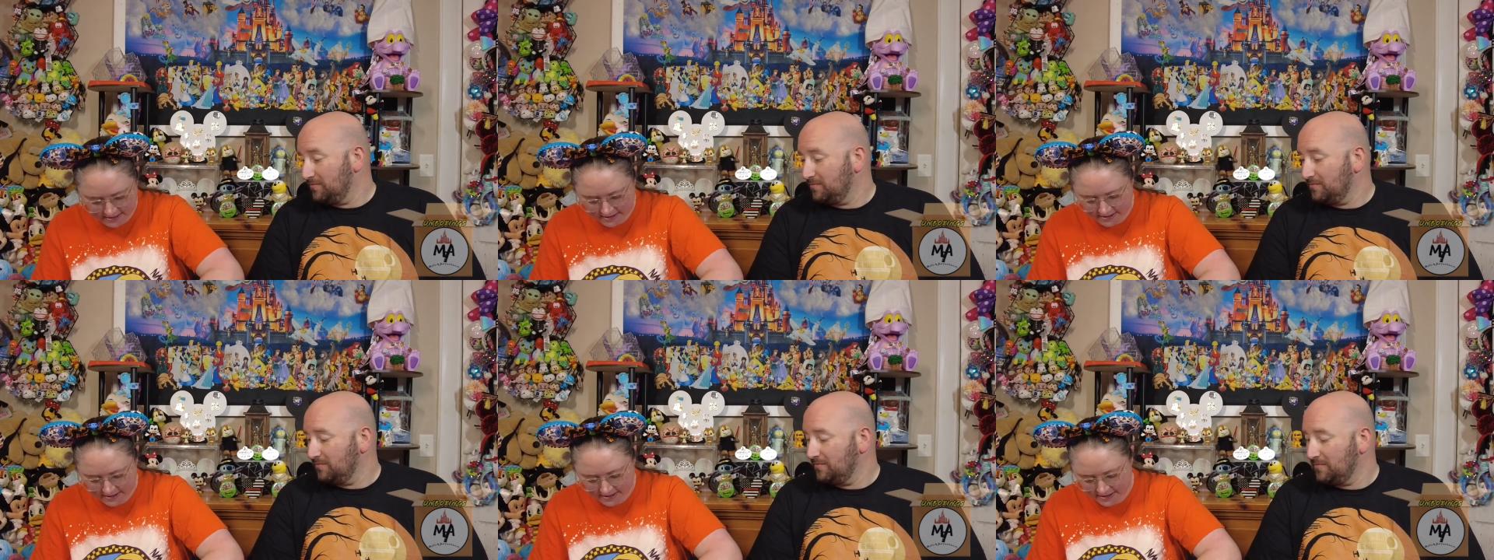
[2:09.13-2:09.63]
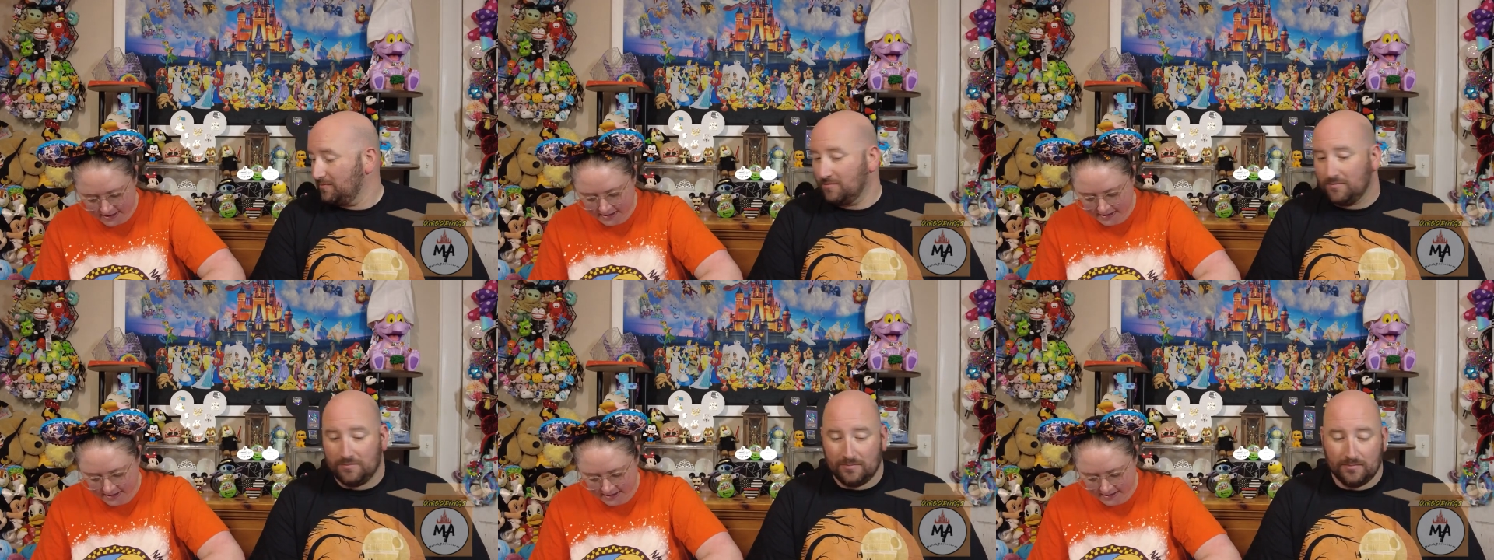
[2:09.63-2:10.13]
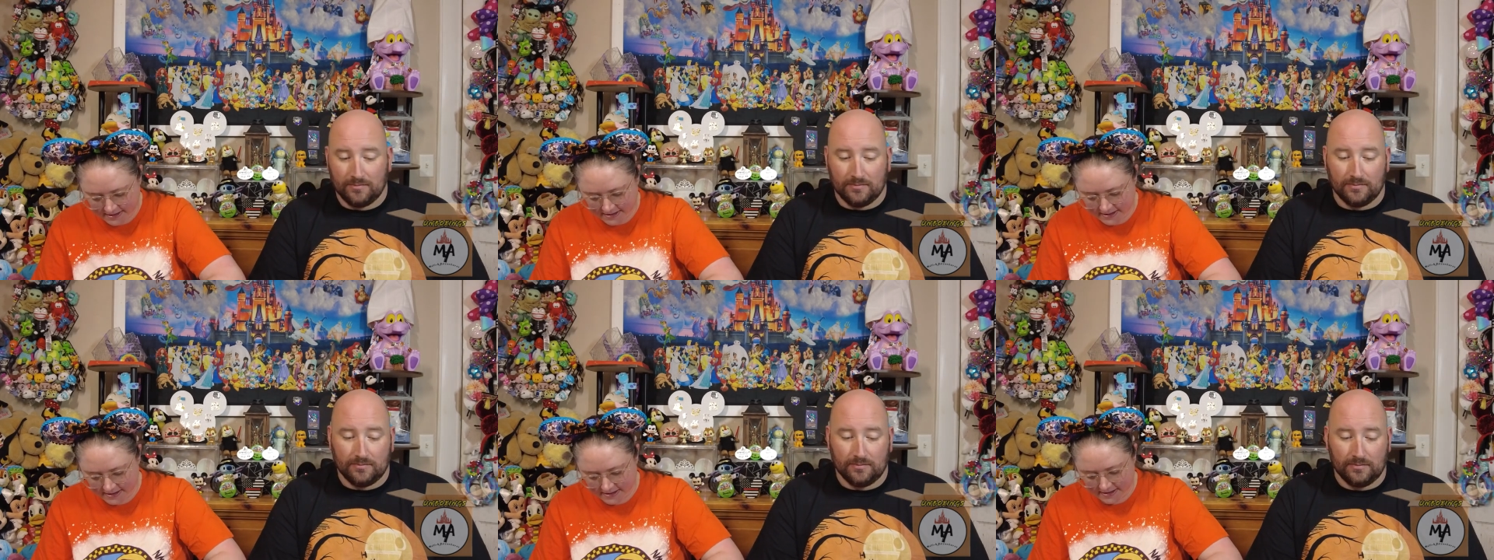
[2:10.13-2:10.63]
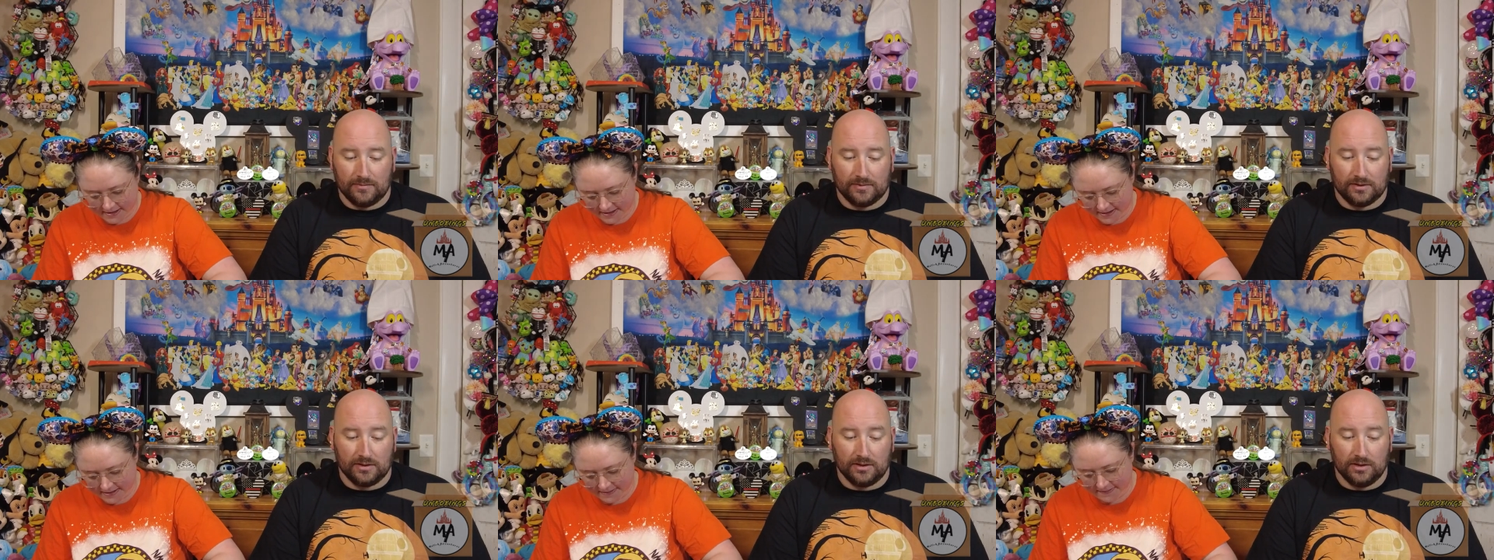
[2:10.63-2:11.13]

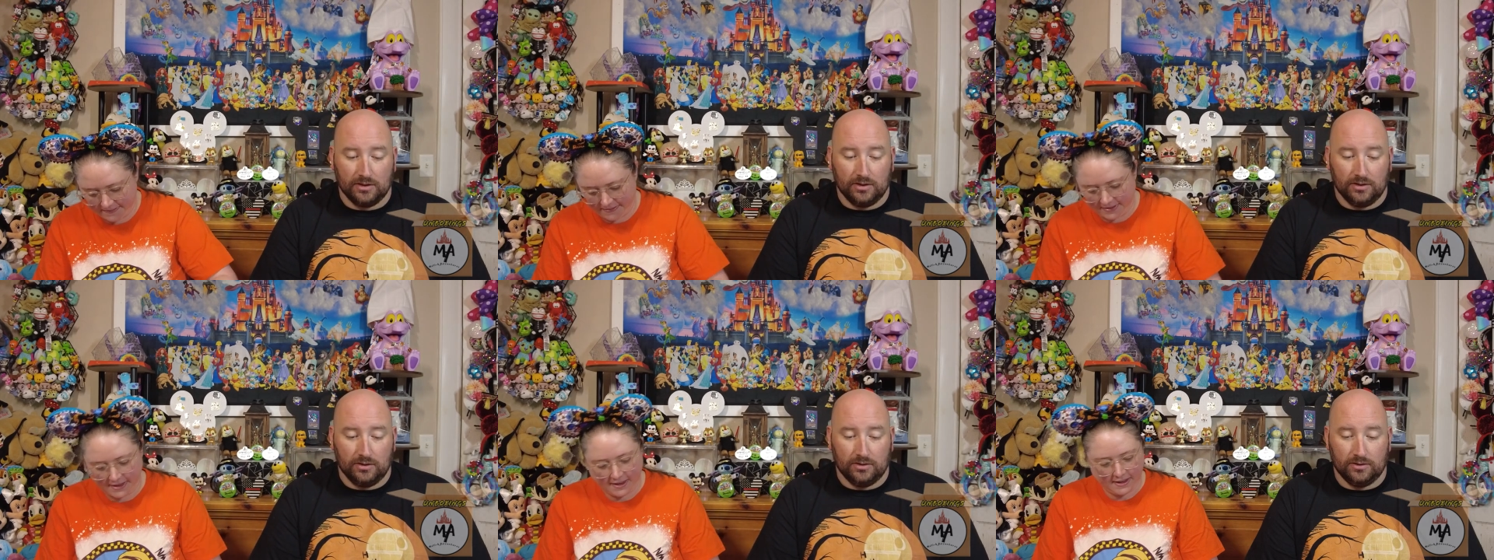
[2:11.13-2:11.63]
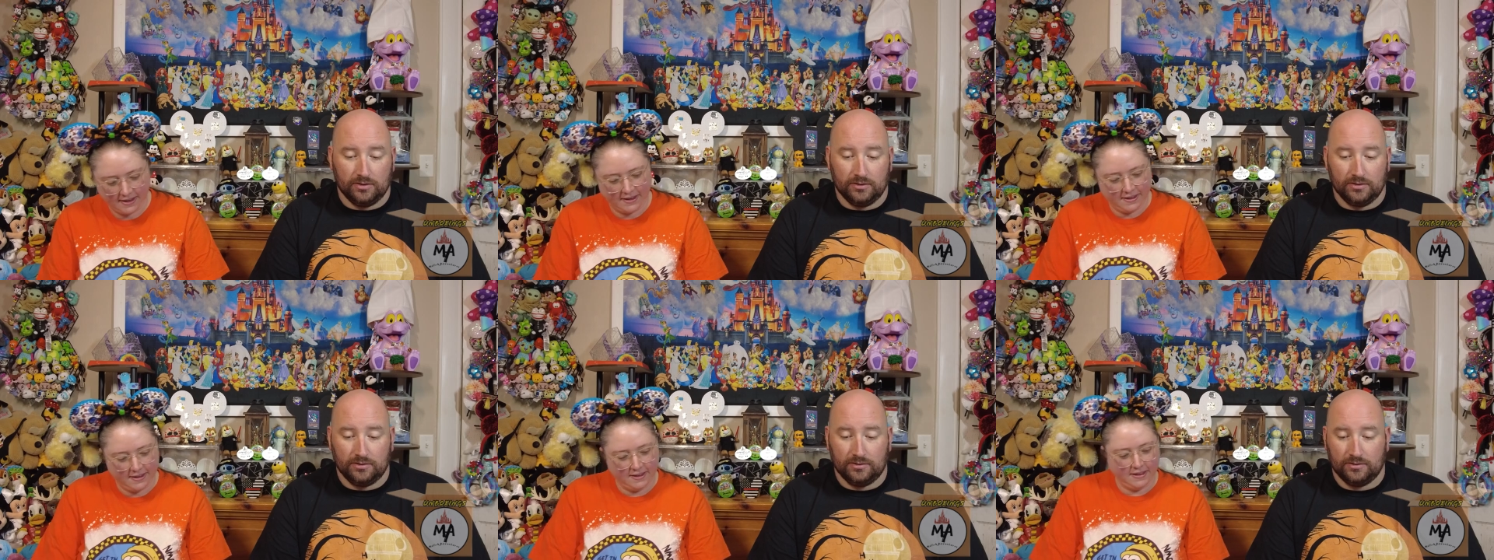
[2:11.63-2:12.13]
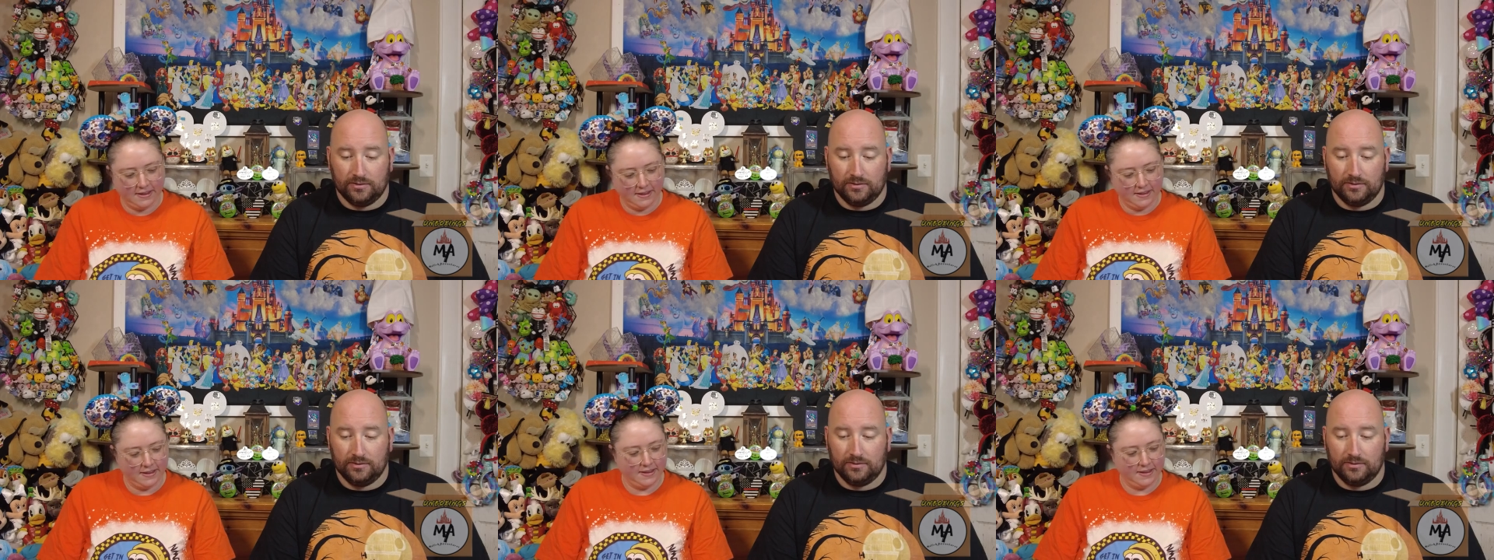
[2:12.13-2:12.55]
[no speech]